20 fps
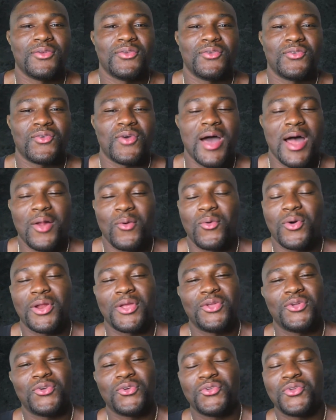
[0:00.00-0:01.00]
I don't want to
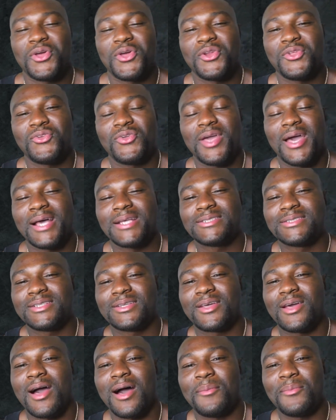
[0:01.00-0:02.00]
hear none of you guys in the
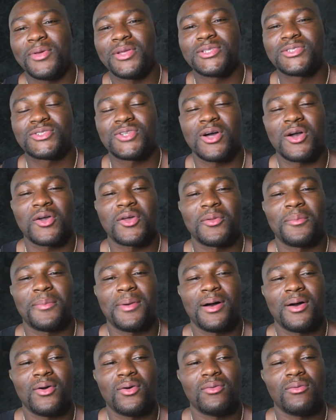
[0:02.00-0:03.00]
comments talking
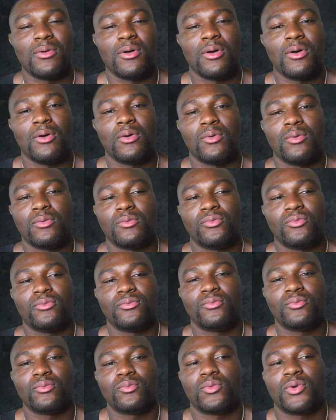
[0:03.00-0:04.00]
about, oh,
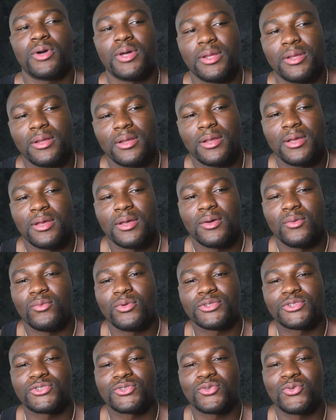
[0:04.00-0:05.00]
what
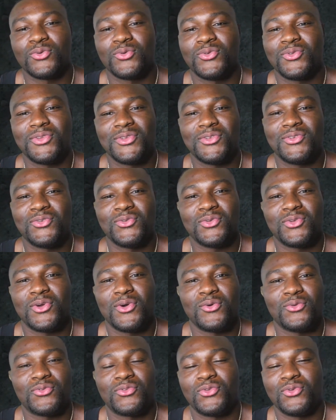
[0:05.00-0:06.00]
school did you
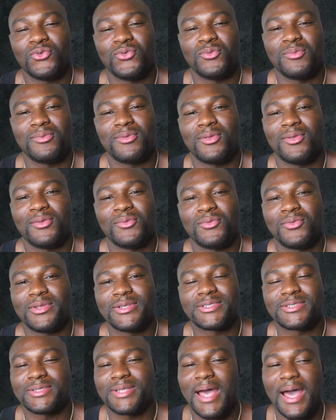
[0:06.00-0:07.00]
go to?
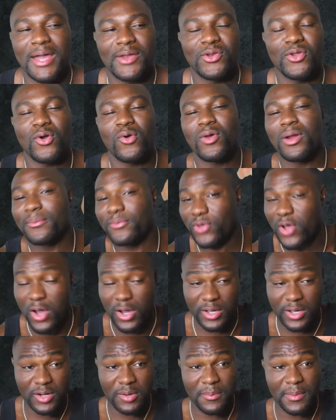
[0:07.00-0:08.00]
This and that. I know what I'm
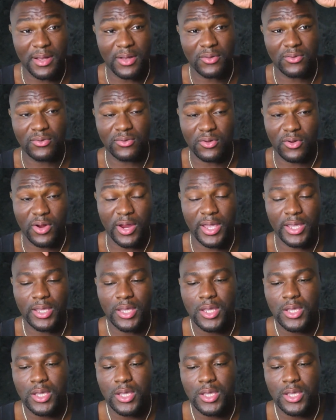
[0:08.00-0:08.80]
talking about. All right.